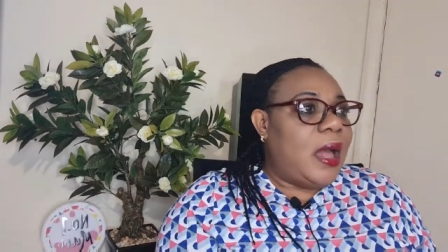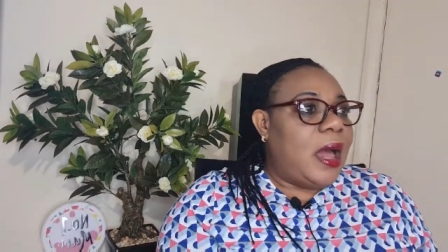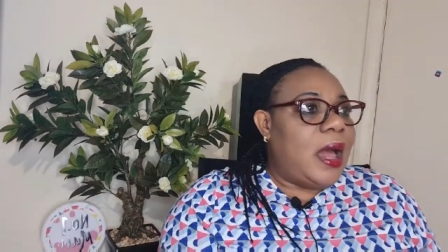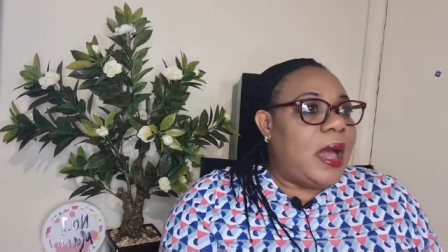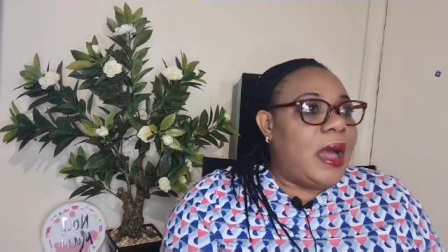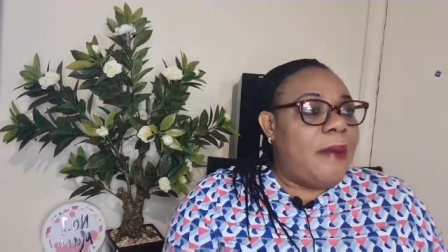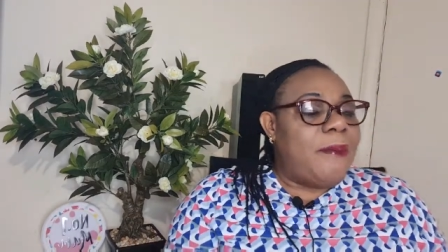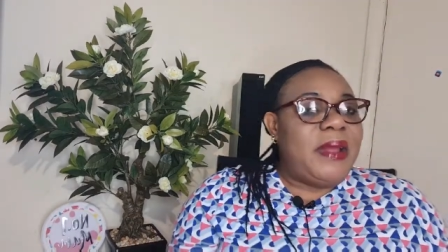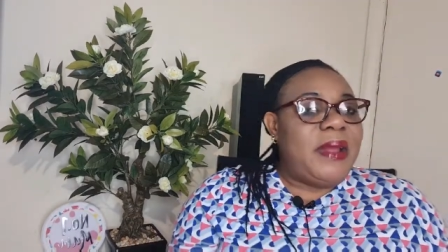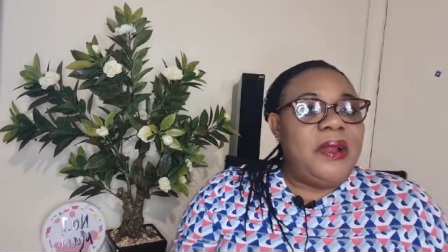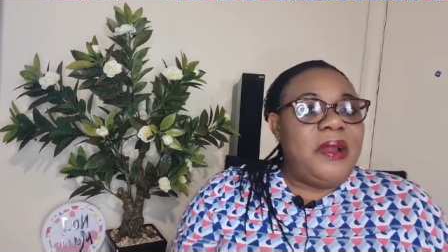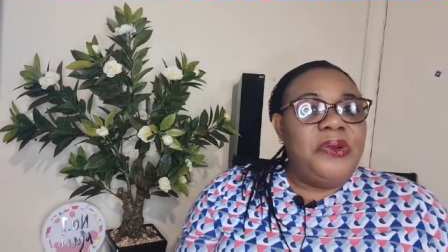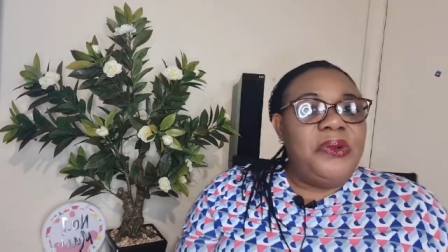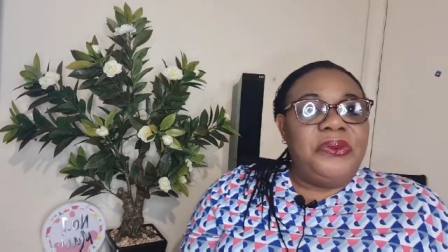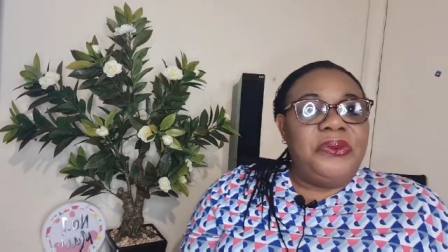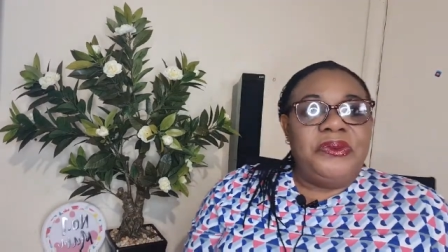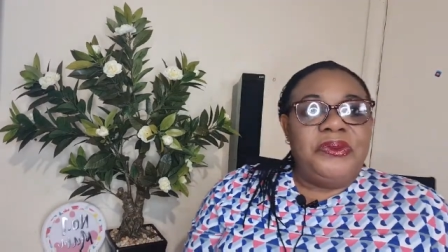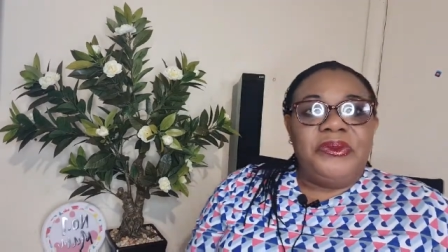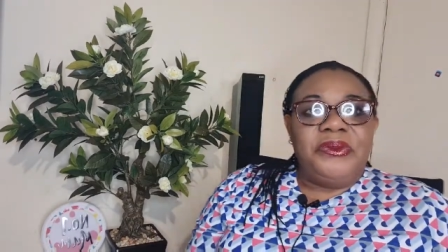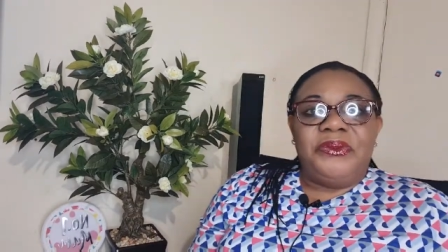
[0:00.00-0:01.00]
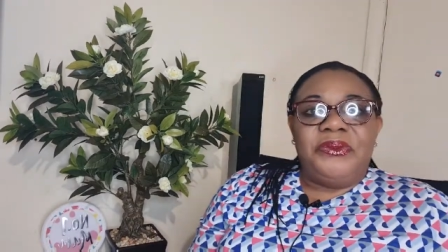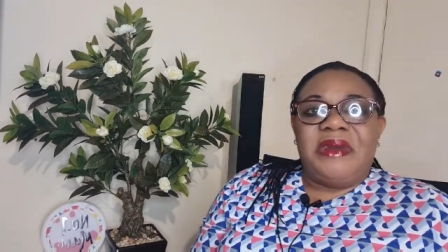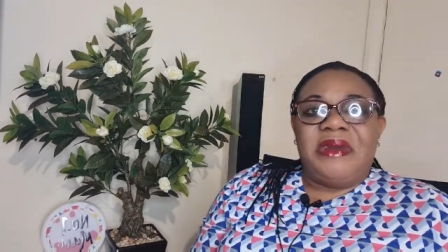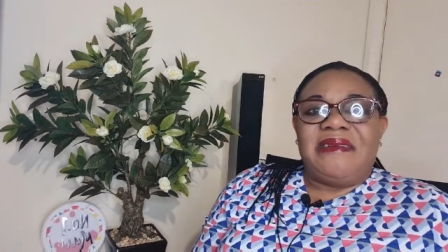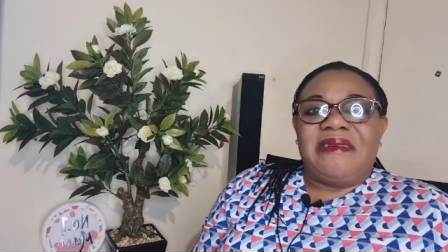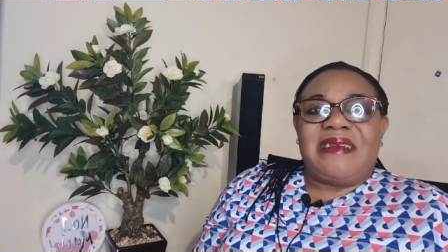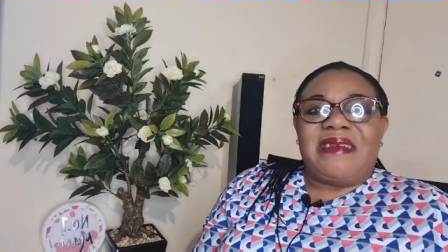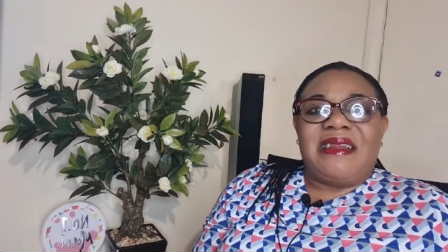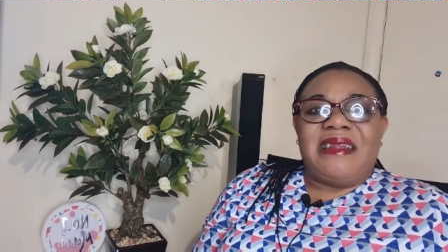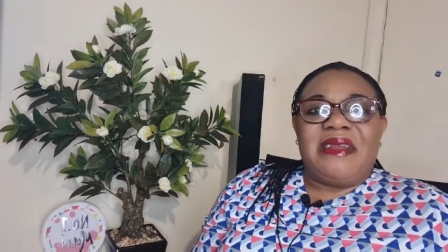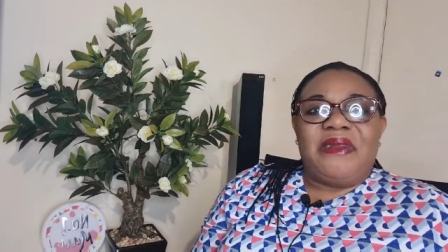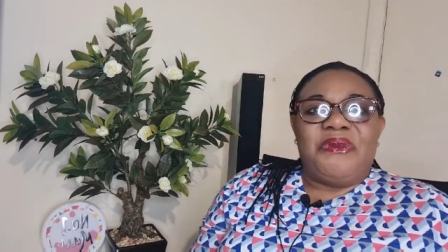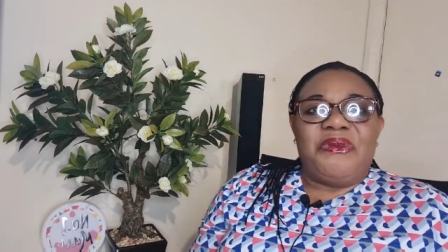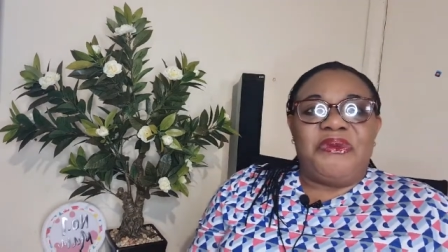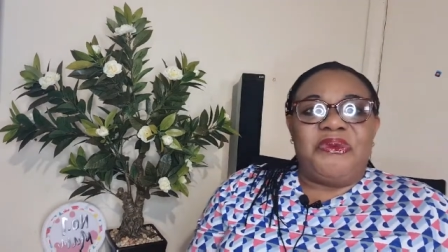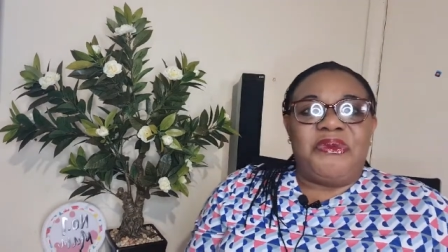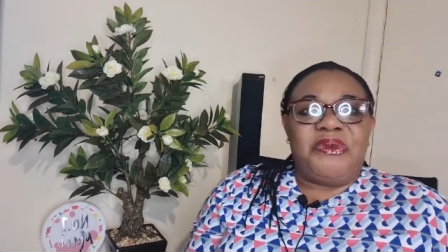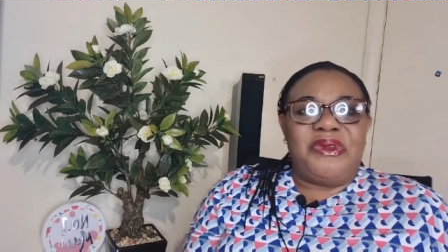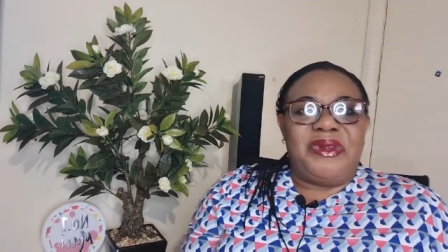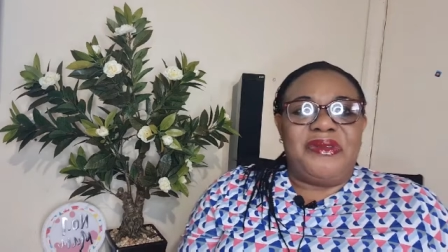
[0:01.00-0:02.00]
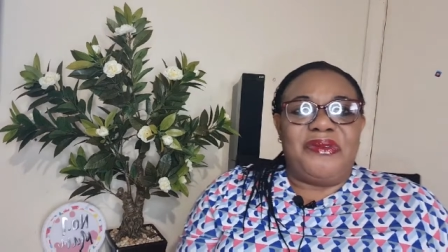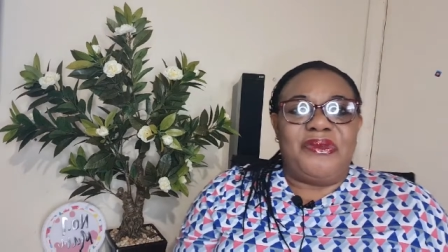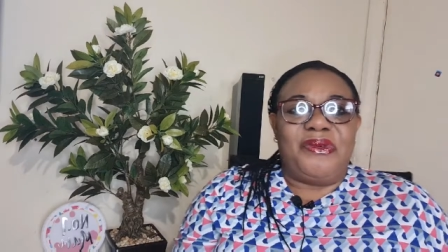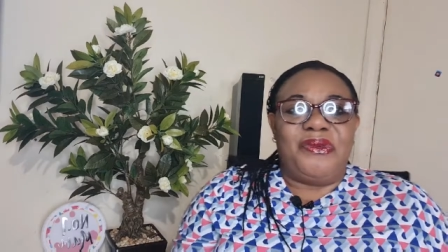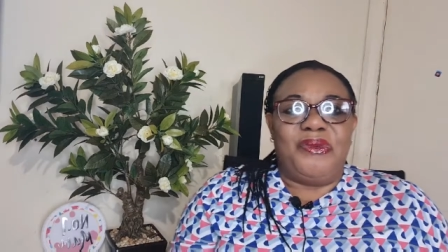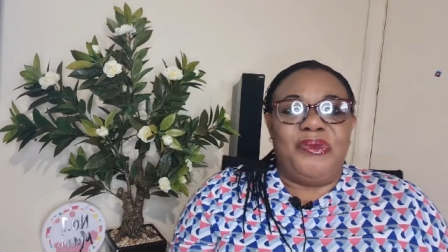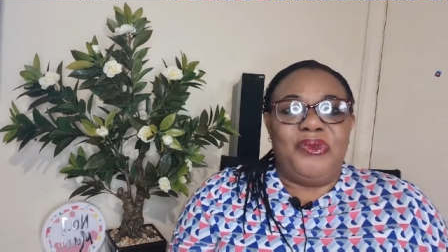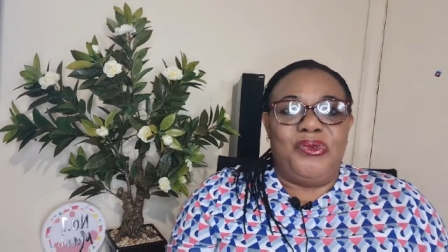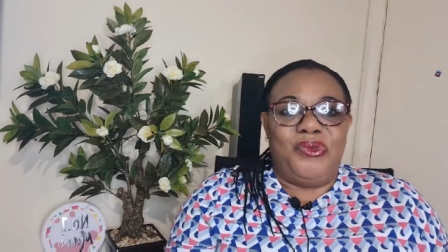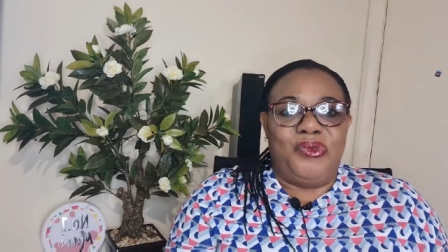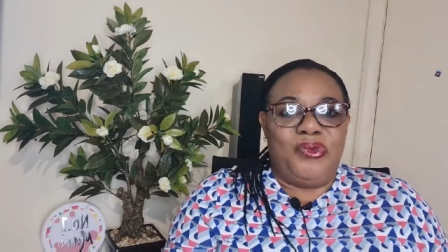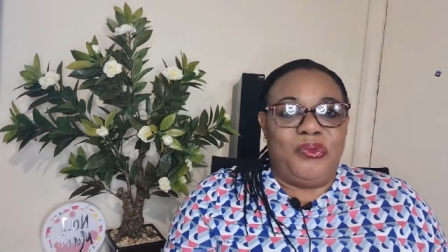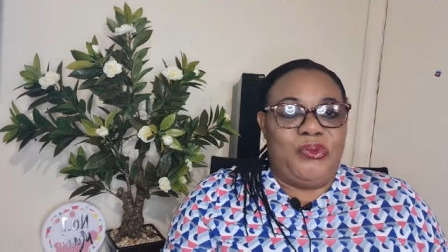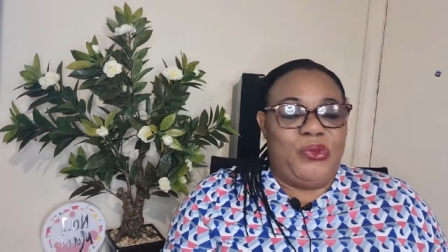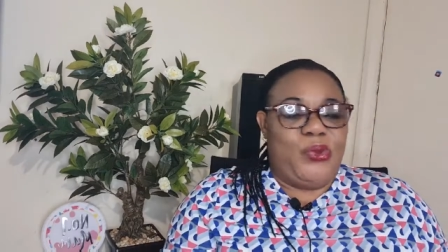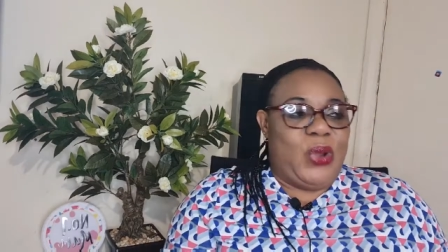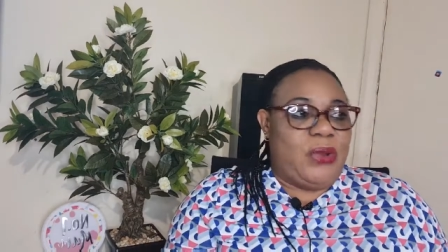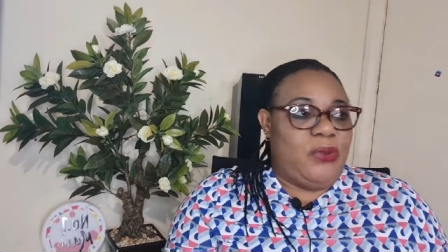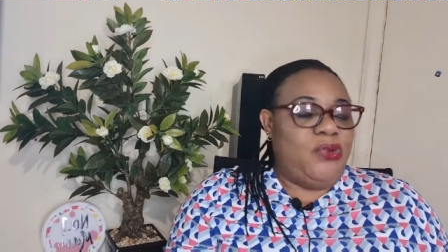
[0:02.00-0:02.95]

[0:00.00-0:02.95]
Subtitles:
I'm alone, no, how can I do? What is YouTube?